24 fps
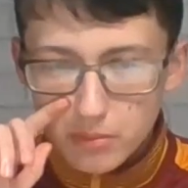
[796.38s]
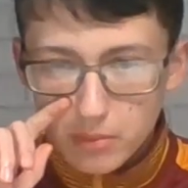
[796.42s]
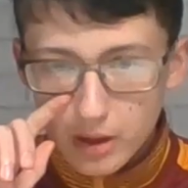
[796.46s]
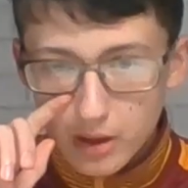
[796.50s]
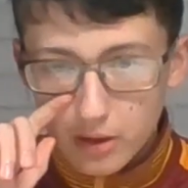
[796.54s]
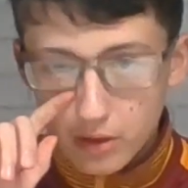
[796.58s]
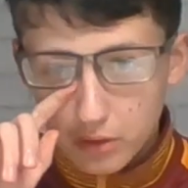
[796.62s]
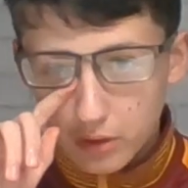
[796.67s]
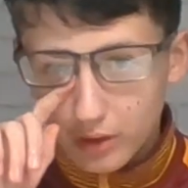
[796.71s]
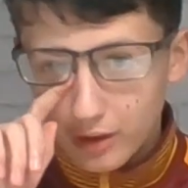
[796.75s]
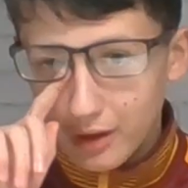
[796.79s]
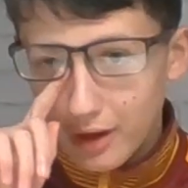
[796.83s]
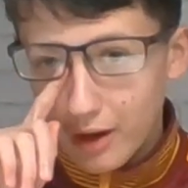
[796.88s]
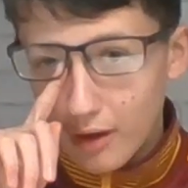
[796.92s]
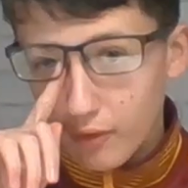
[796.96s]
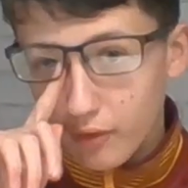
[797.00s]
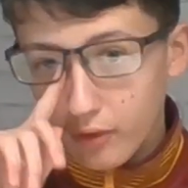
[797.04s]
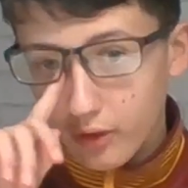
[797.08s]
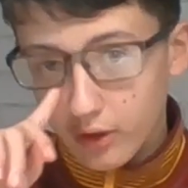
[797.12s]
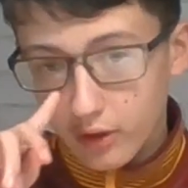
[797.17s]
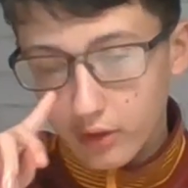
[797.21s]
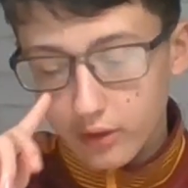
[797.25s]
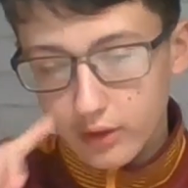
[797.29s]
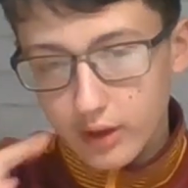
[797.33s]
of that first
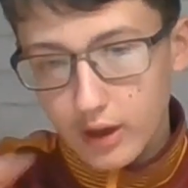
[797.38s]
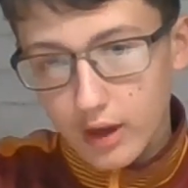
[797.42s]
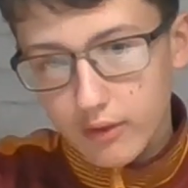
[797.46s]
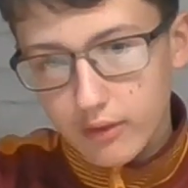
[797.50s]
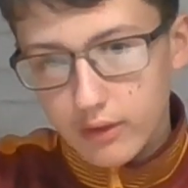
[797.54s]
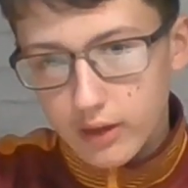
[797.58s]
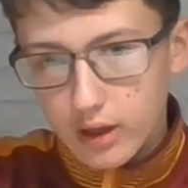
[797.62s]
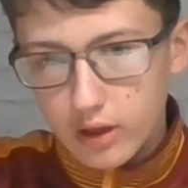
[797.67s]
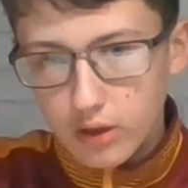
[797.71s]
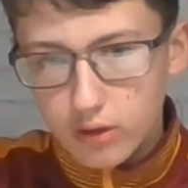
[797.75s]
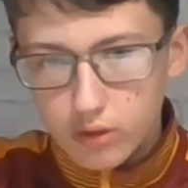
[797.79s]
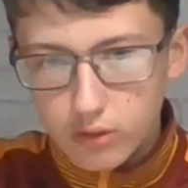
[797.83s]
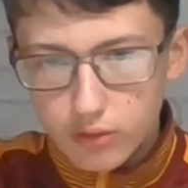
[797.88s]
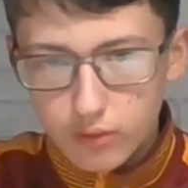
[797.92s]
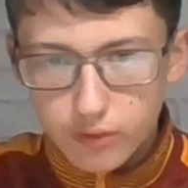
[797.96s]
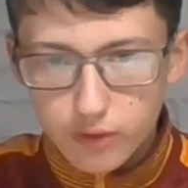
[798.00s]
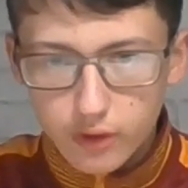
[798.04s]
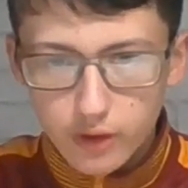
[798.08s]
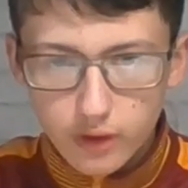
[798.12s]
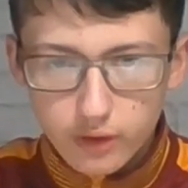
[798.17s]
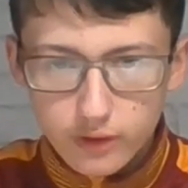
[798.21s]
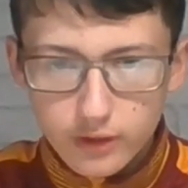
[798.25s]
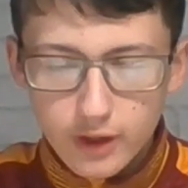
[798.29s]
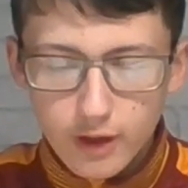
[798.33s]
half. He had a good first
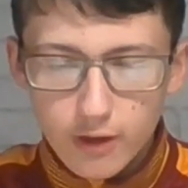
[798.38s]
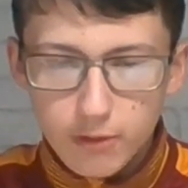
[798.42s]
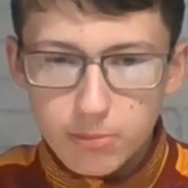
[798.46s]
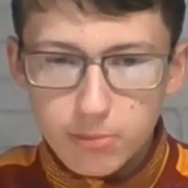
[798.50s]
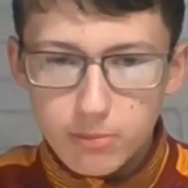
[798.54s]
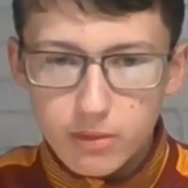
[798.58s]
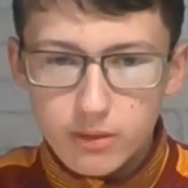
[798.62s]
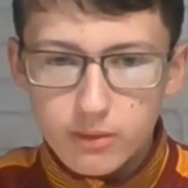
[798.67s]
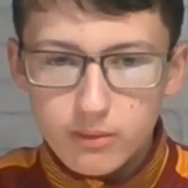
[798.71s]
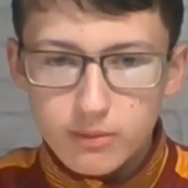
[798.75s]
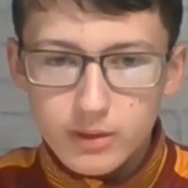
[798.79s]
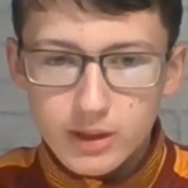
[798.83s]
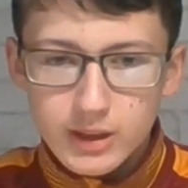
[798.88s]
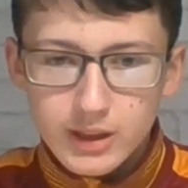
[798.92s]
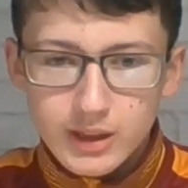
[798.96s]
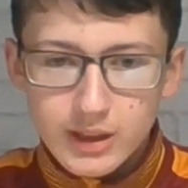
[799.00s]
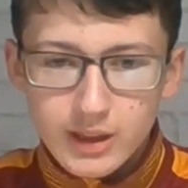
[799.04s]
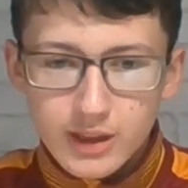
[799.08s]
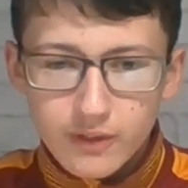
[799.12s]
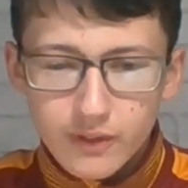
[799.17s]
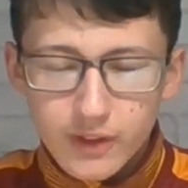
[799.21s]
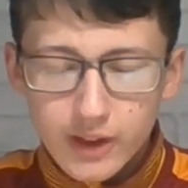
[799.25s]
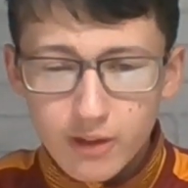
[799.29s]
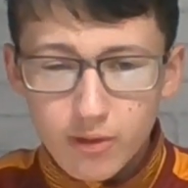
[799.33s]
half, but I think he
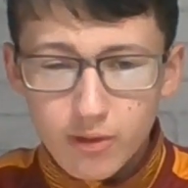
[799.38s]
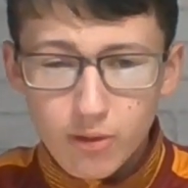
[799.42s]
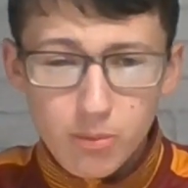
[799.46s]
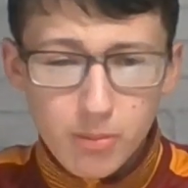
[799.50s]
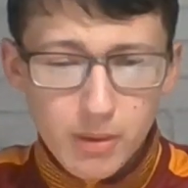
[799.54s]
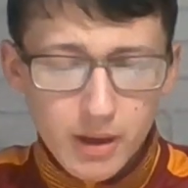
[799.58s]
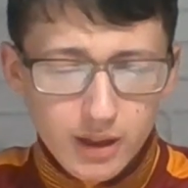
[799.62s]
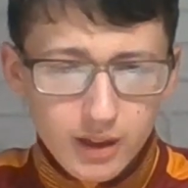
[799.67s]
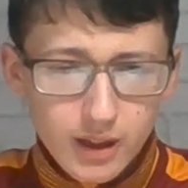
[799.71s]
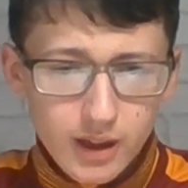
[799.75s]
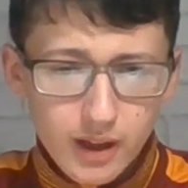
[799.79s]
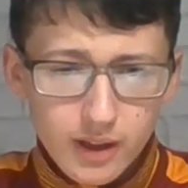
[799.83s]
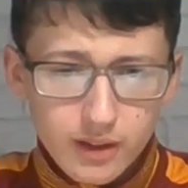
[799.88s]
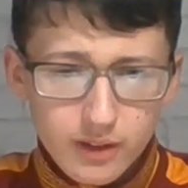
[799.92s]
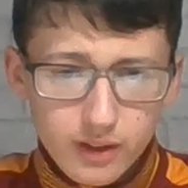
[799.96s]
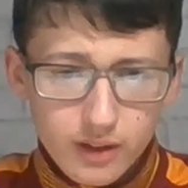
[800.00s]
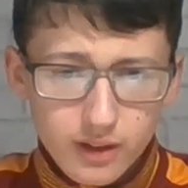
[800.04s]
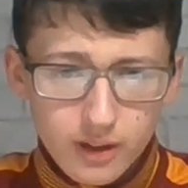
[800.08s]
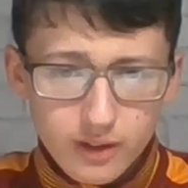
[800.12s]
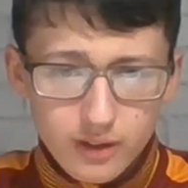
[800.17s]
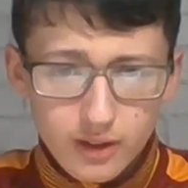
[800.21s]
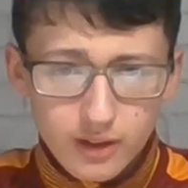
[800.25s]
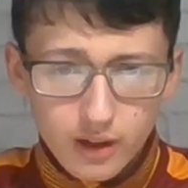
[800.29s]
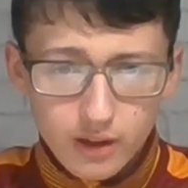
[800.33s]
was a bit lazy in the
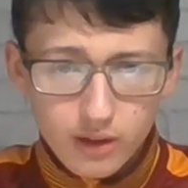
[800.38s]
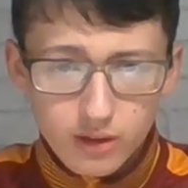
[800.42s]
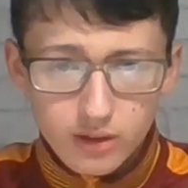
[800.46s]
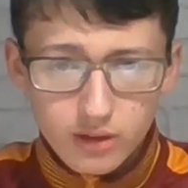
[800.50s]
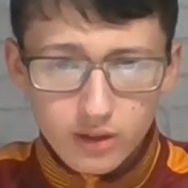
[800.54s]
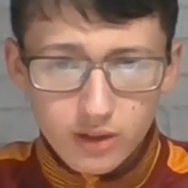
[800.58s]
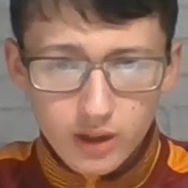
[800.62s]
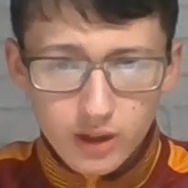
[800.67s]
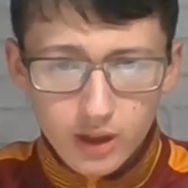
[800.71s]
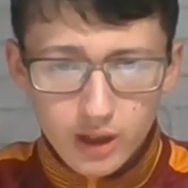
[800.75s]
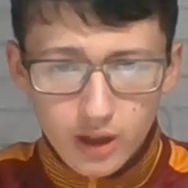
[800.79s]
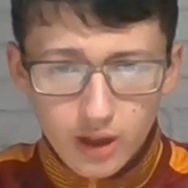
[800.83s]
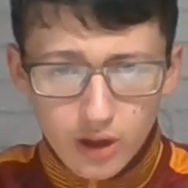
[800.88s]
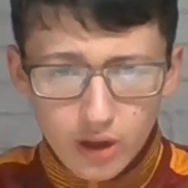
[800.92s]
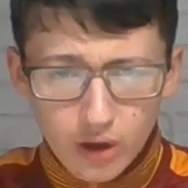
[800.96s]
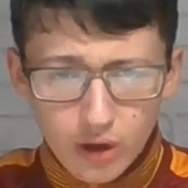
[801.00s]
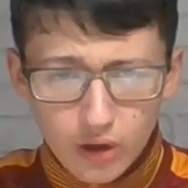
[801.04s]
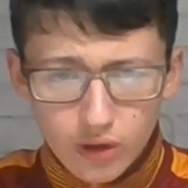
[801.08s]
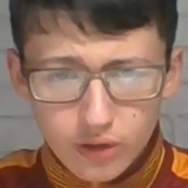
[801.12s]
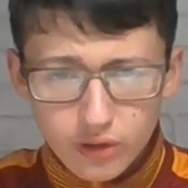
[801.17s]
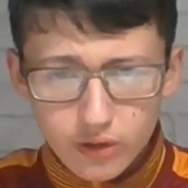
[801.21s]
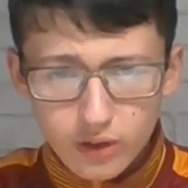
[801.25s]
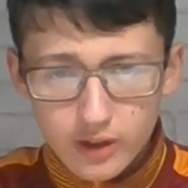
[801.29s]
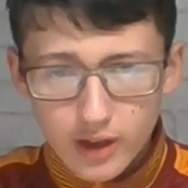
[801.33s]
second.
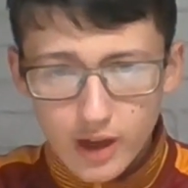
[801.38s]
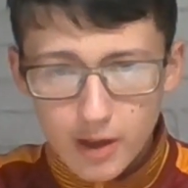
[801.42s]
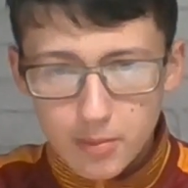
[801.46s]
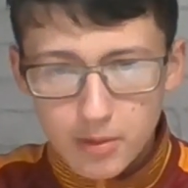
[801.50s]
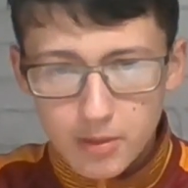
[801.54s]
Osadebe,